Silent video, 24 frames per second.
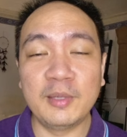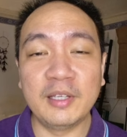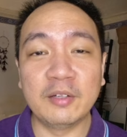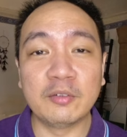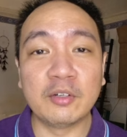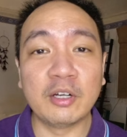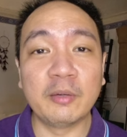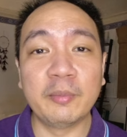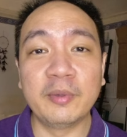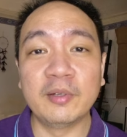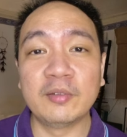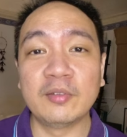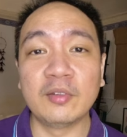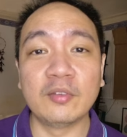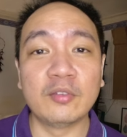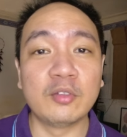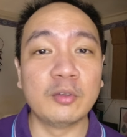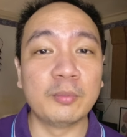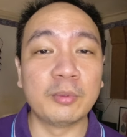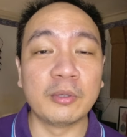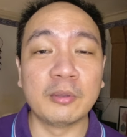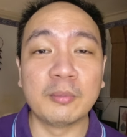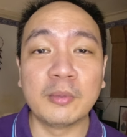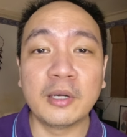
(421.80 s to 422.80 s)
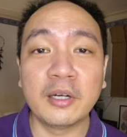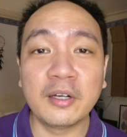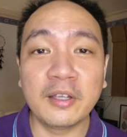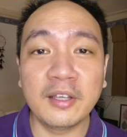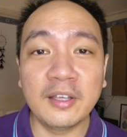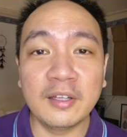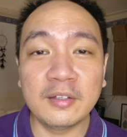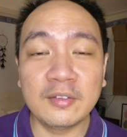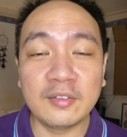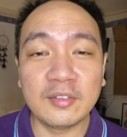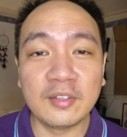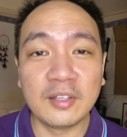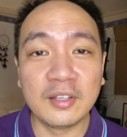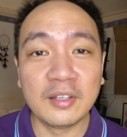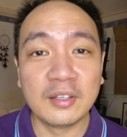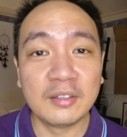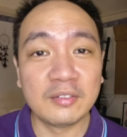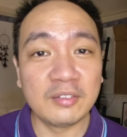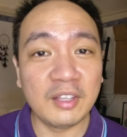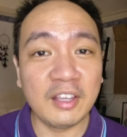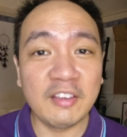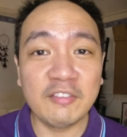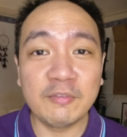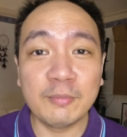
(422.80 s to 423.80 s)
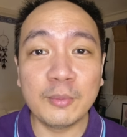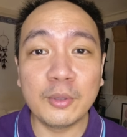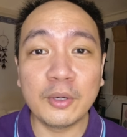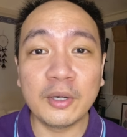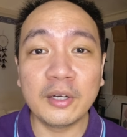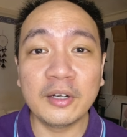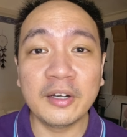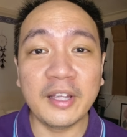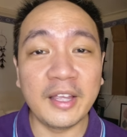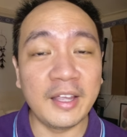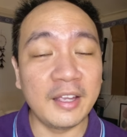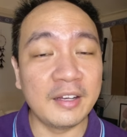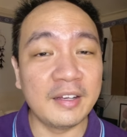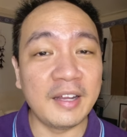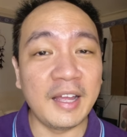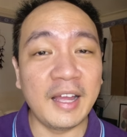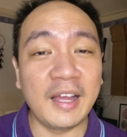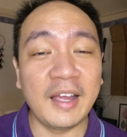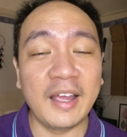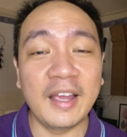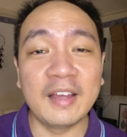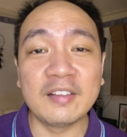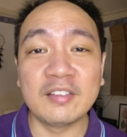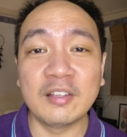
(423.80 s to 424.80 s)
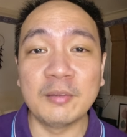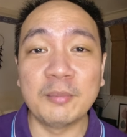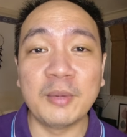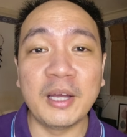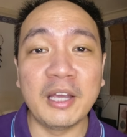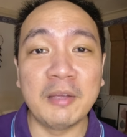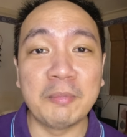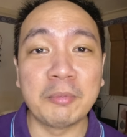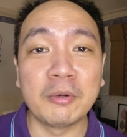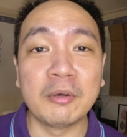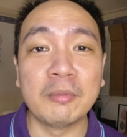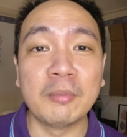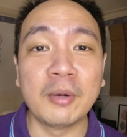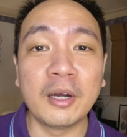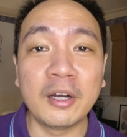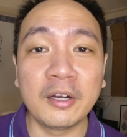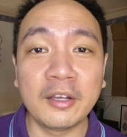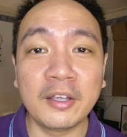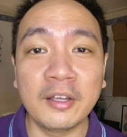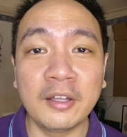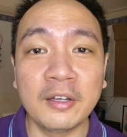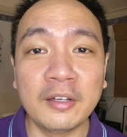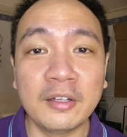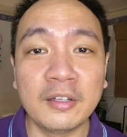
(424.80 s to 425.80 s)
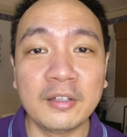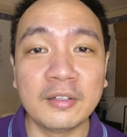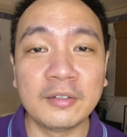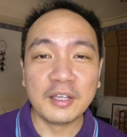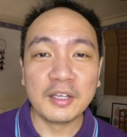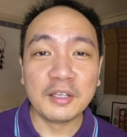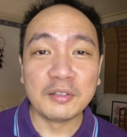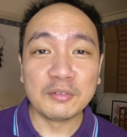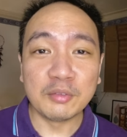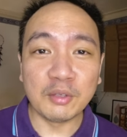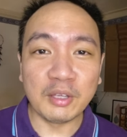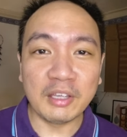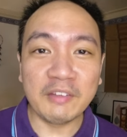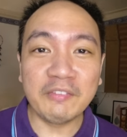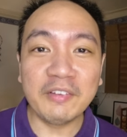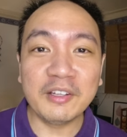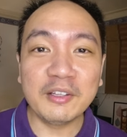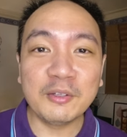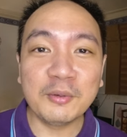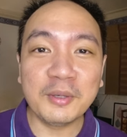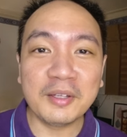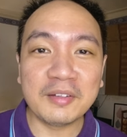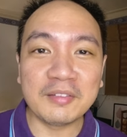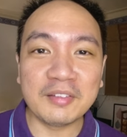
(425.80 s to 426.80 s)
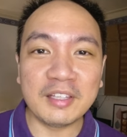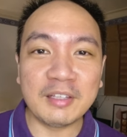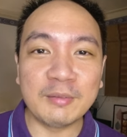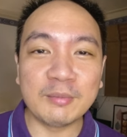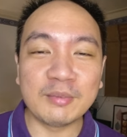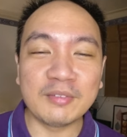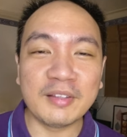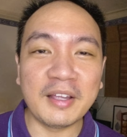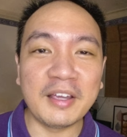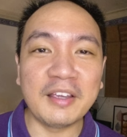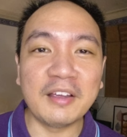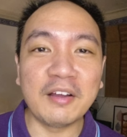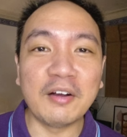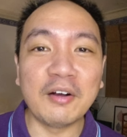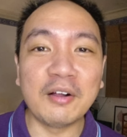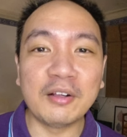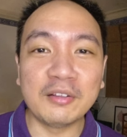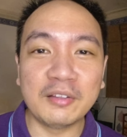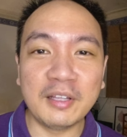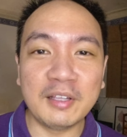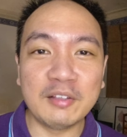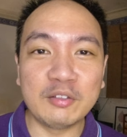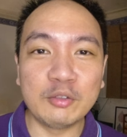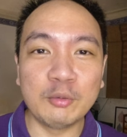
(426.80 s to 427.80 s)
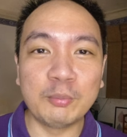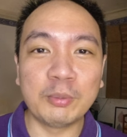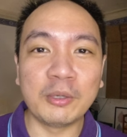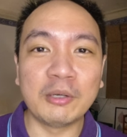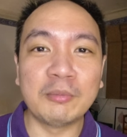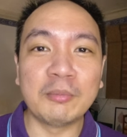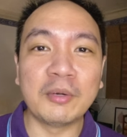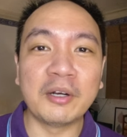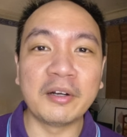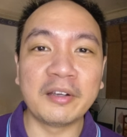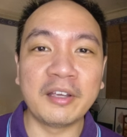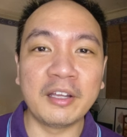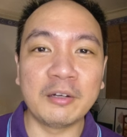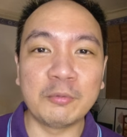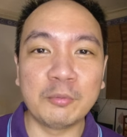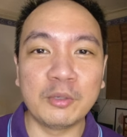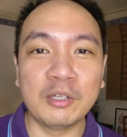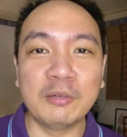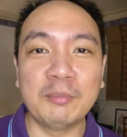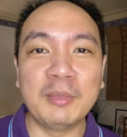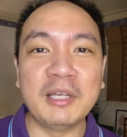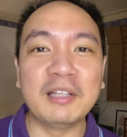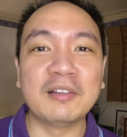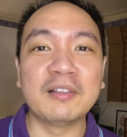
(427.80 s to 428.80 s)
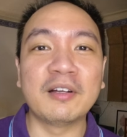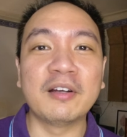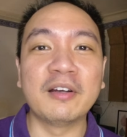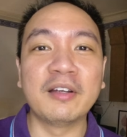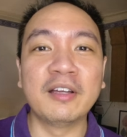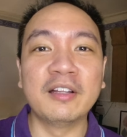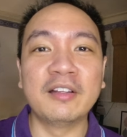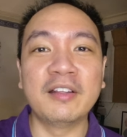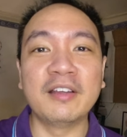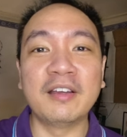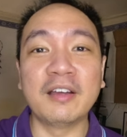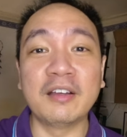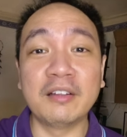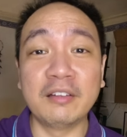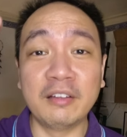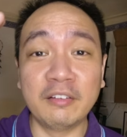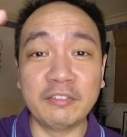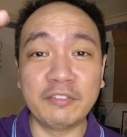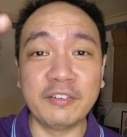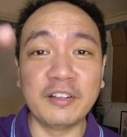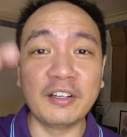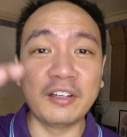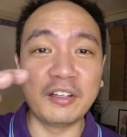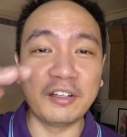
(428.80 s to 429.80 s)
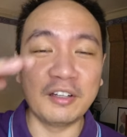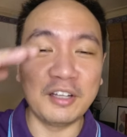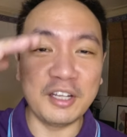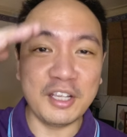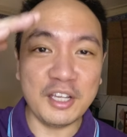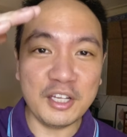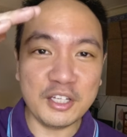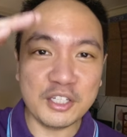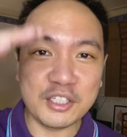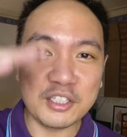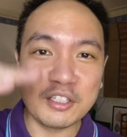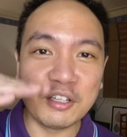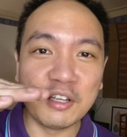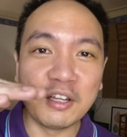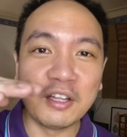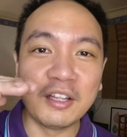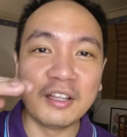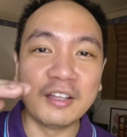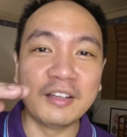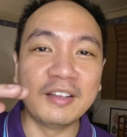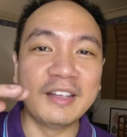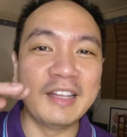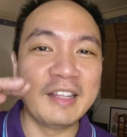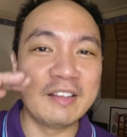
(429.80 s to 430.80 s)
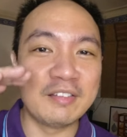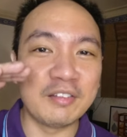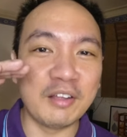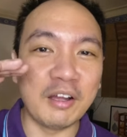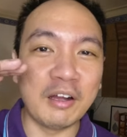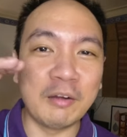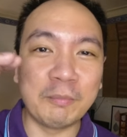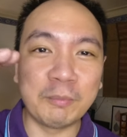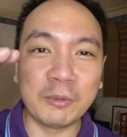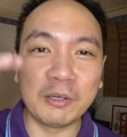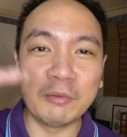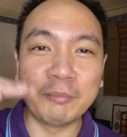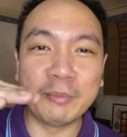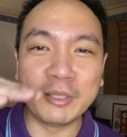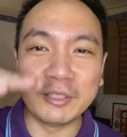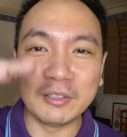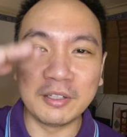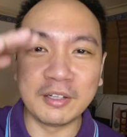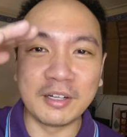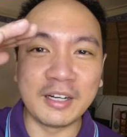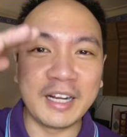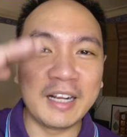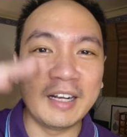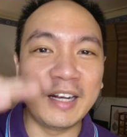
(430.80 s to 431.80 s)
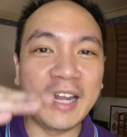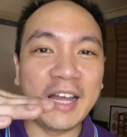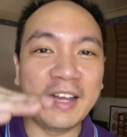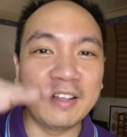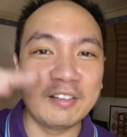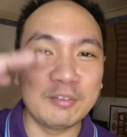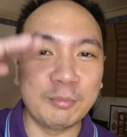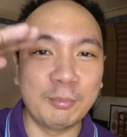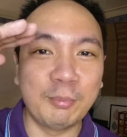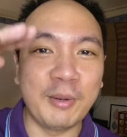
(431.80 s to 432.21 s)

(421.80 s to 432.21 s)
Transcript: be Robinson Supermarkets, Save More, and SM Hypermarket. So even though it seems like AllDay Supermarket would be targeting a different niche, this upper middle class